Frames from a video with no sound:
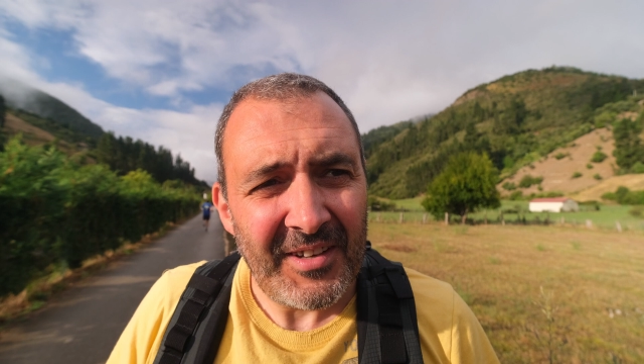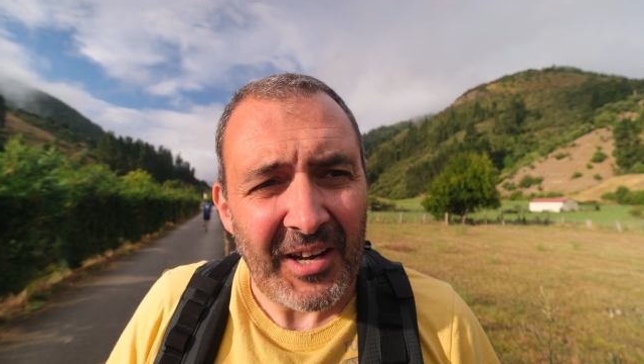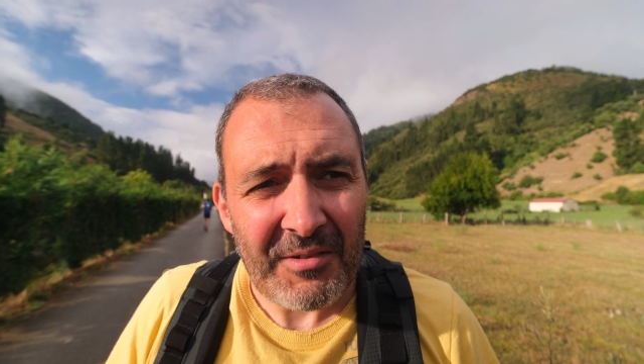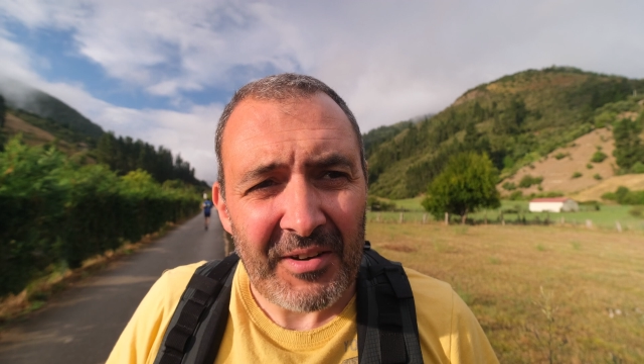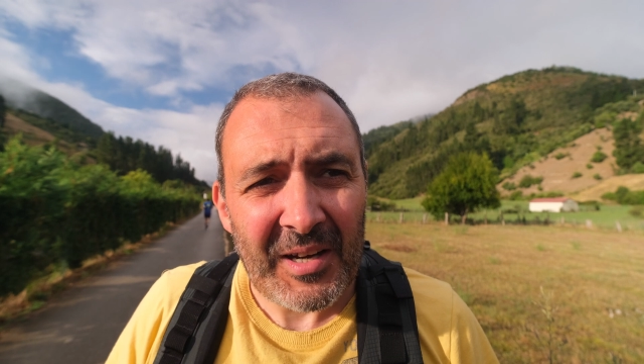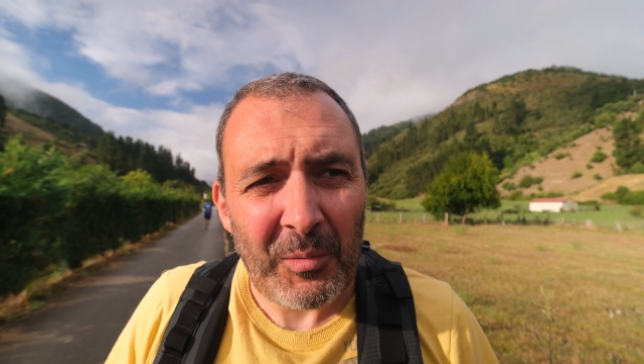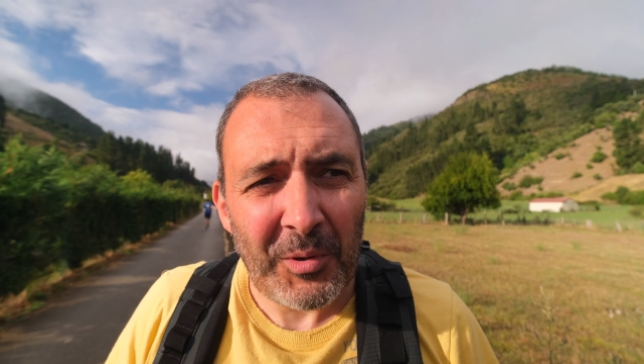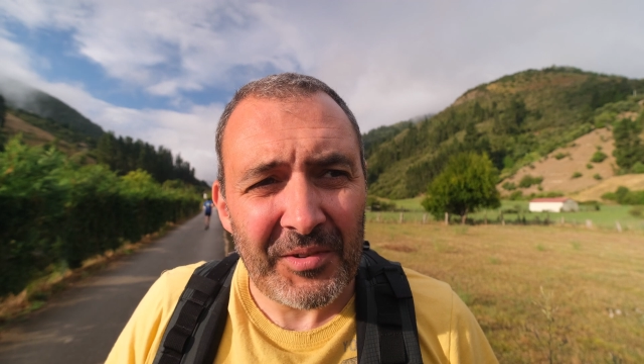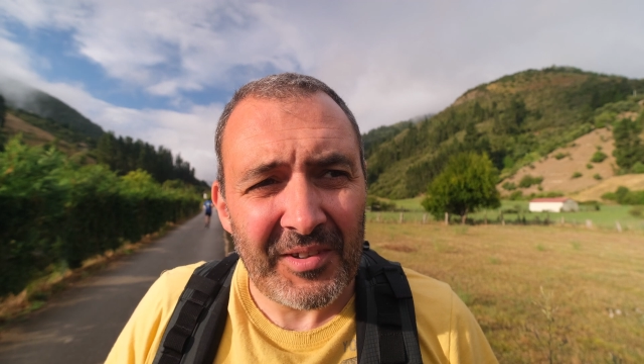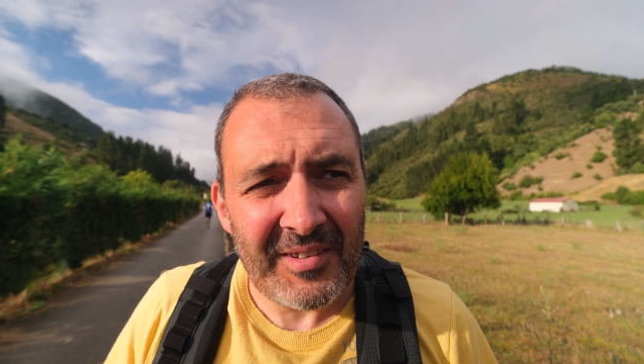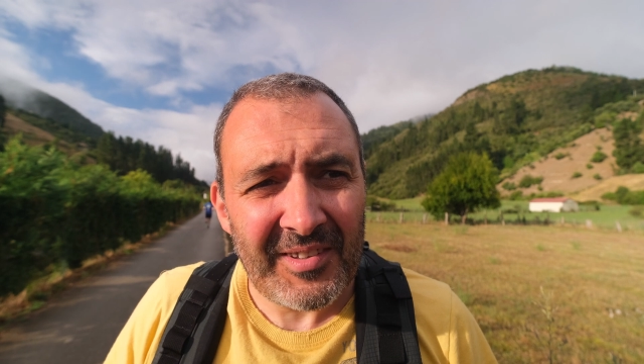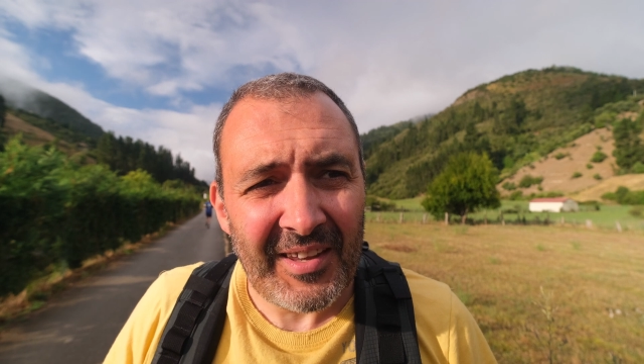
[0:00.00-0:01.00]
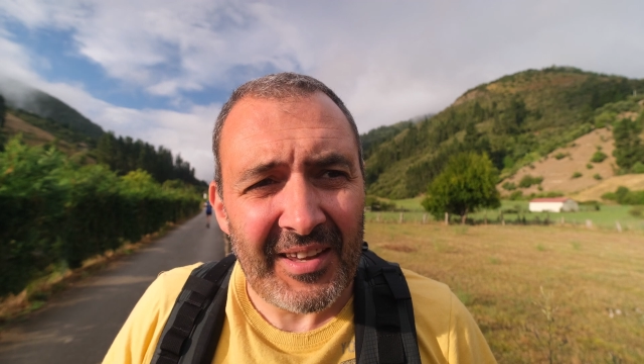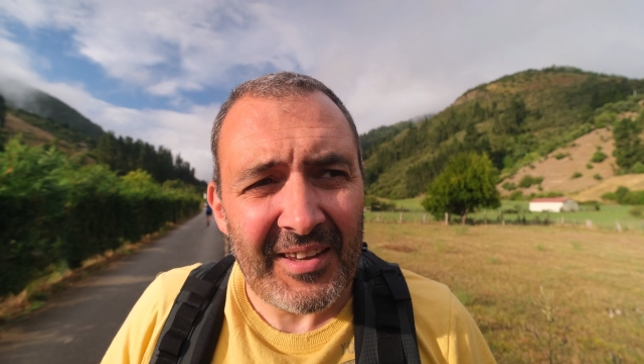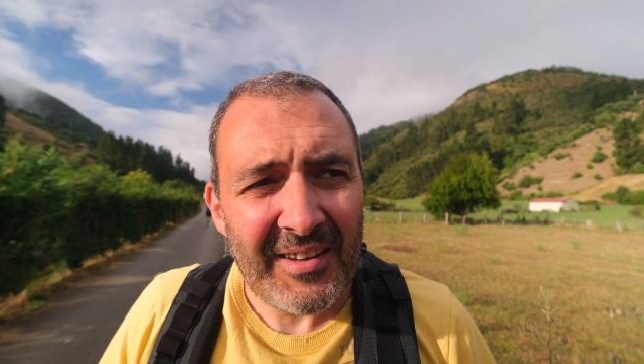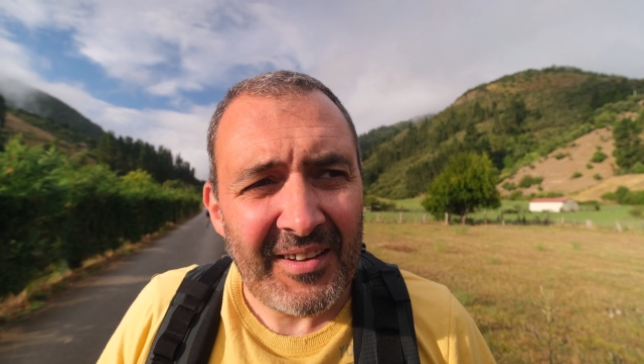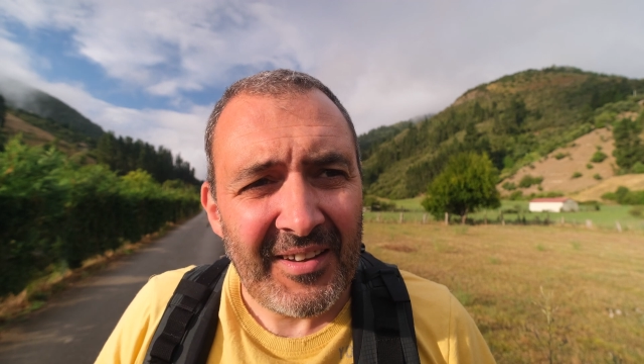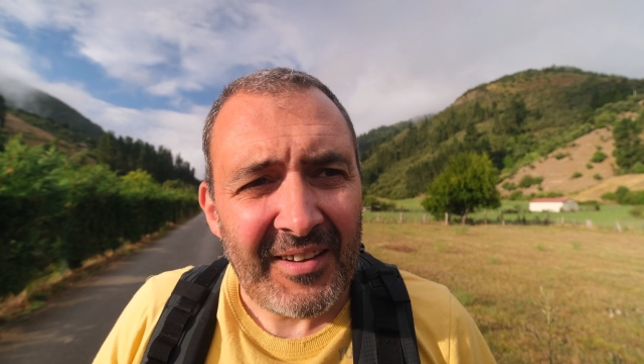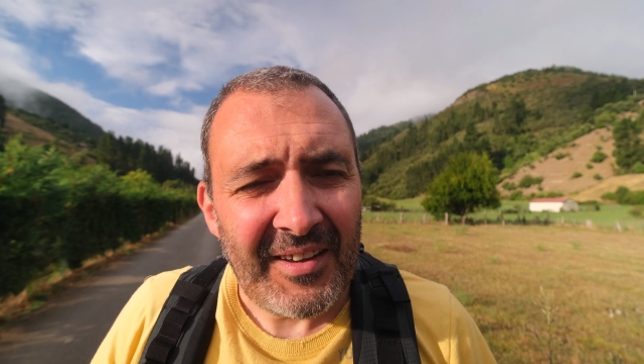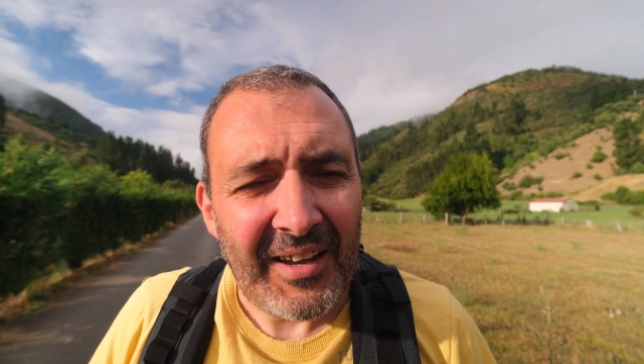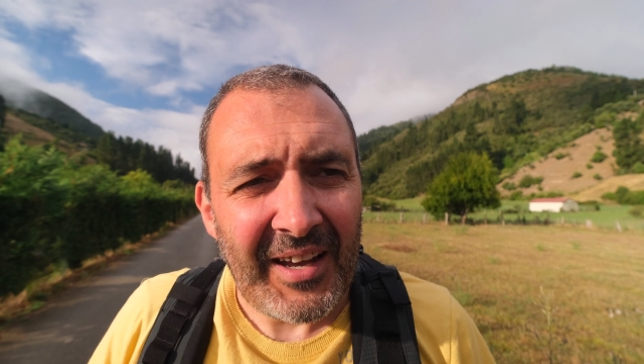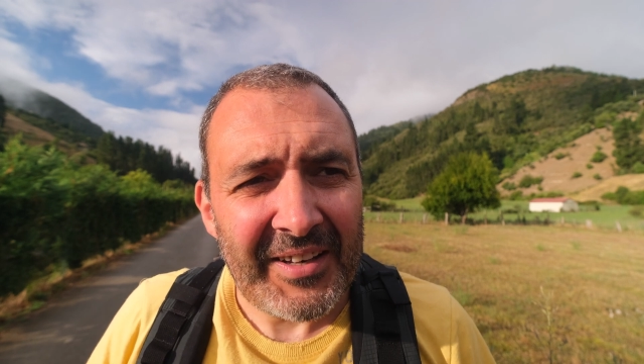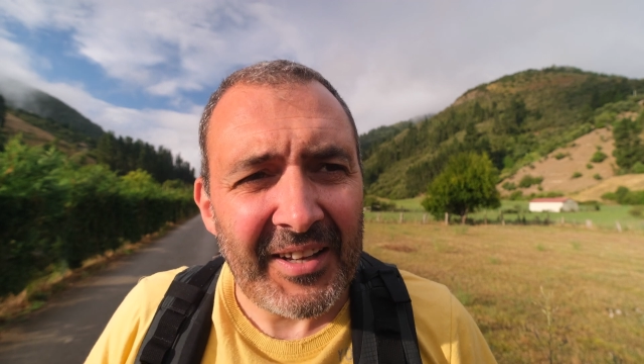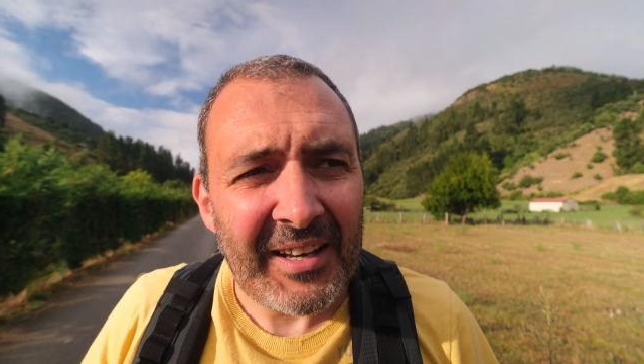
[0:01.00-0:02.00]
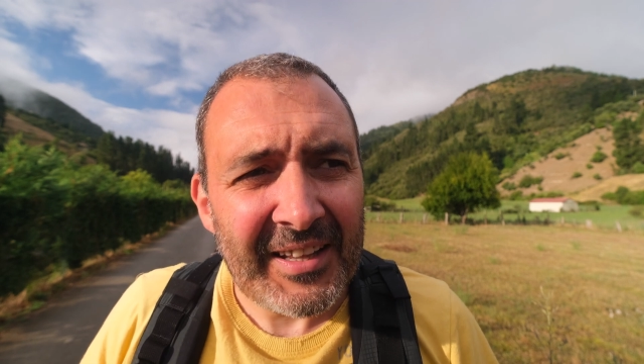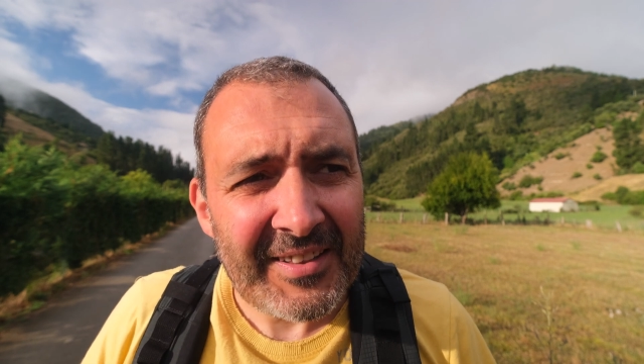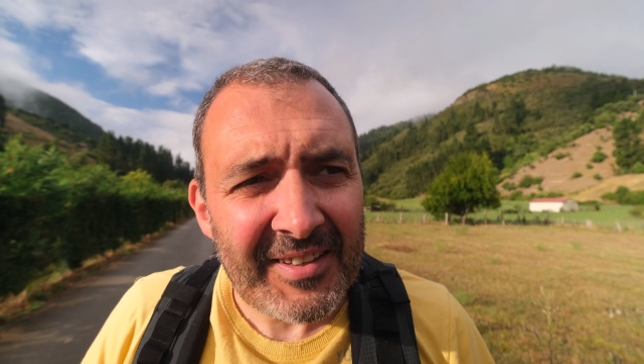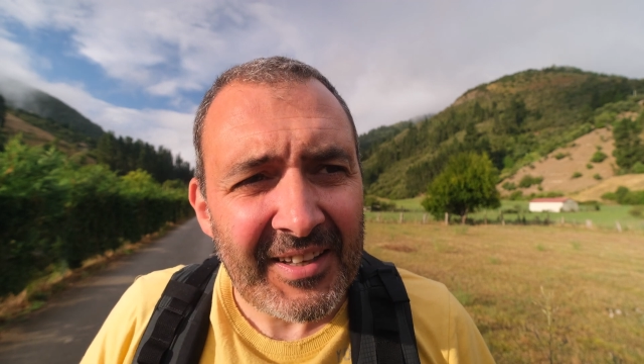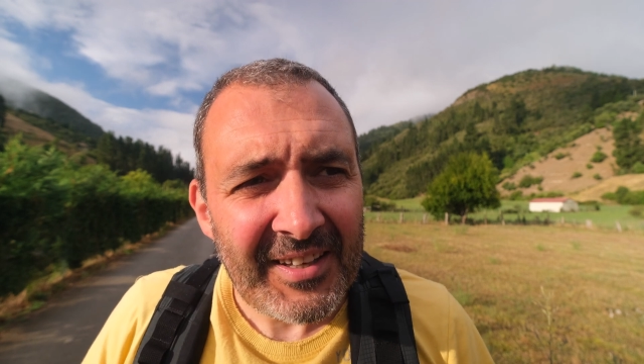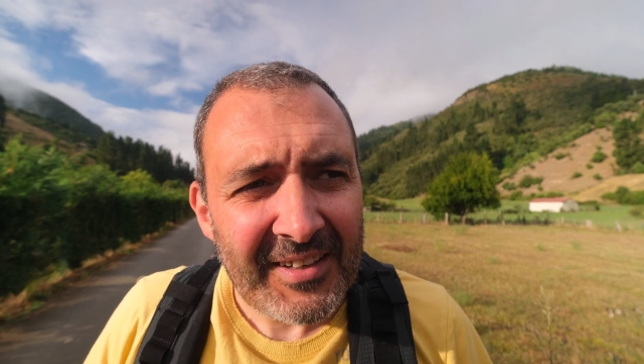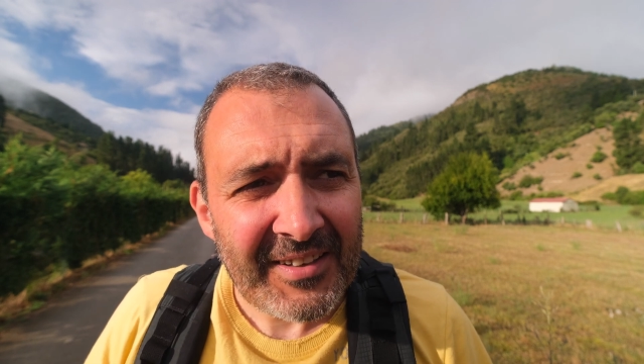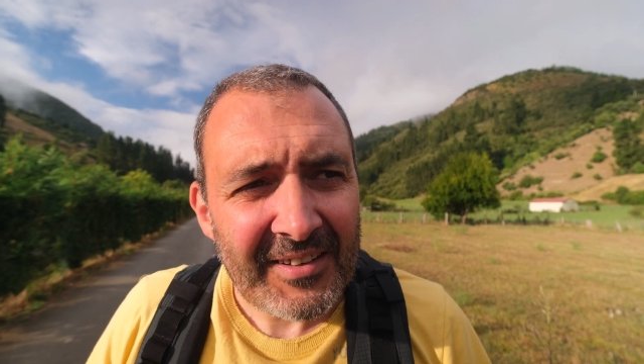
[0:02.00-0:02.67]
I really wanted to say adelante.